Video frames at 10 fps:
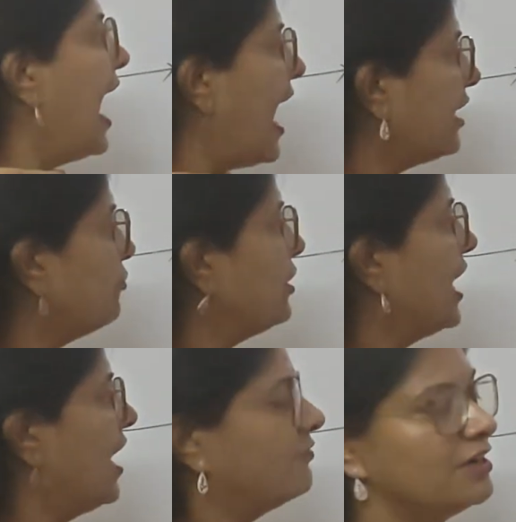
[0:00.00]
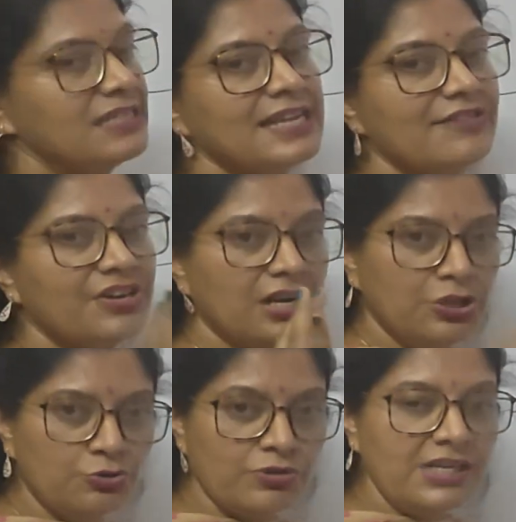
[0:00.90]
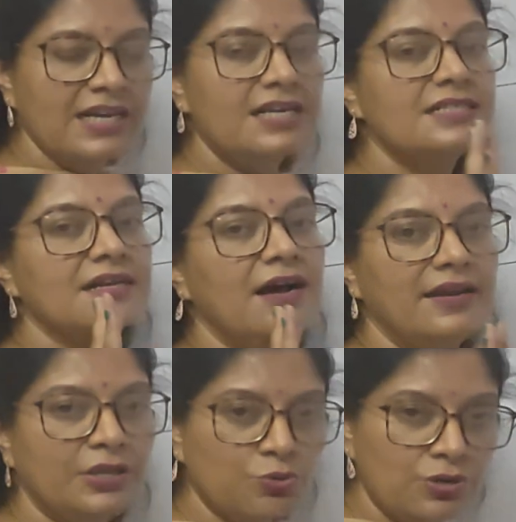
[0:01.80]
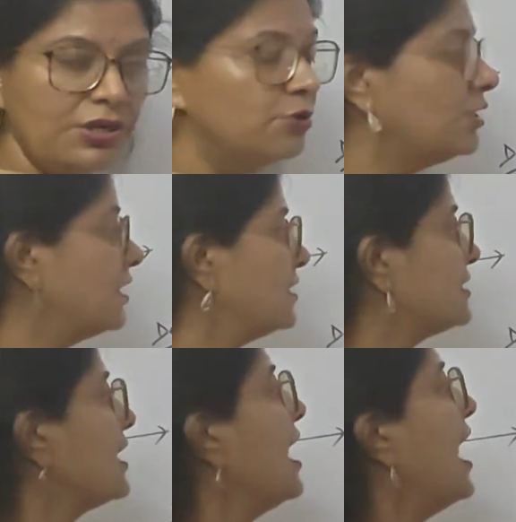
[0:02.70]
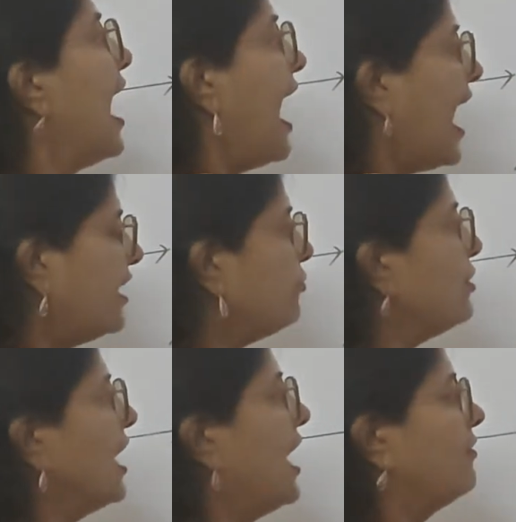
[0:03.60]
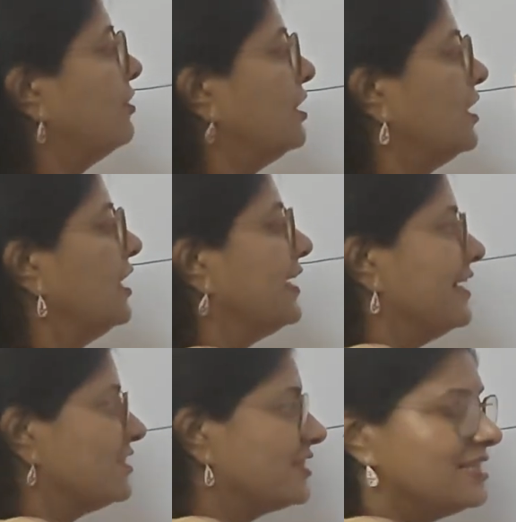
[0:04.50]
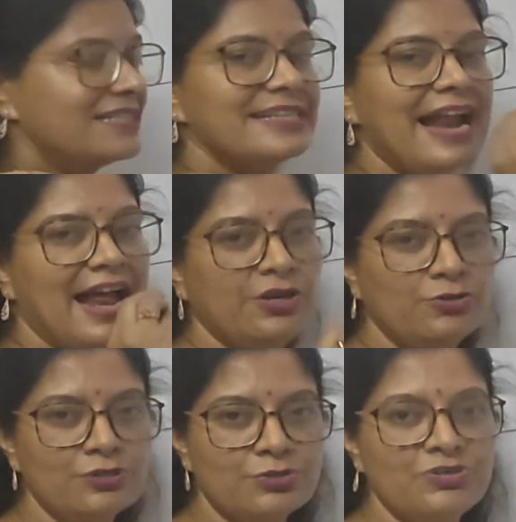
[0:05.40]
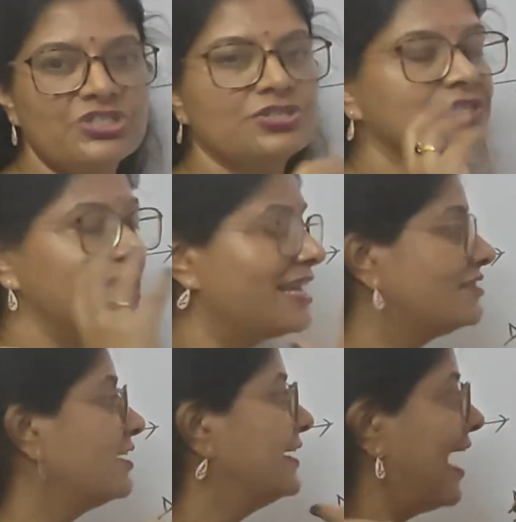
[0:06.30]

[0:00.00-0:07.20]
and we have a central nucleus, a nucleolus, and we have a Nissel's granules which take the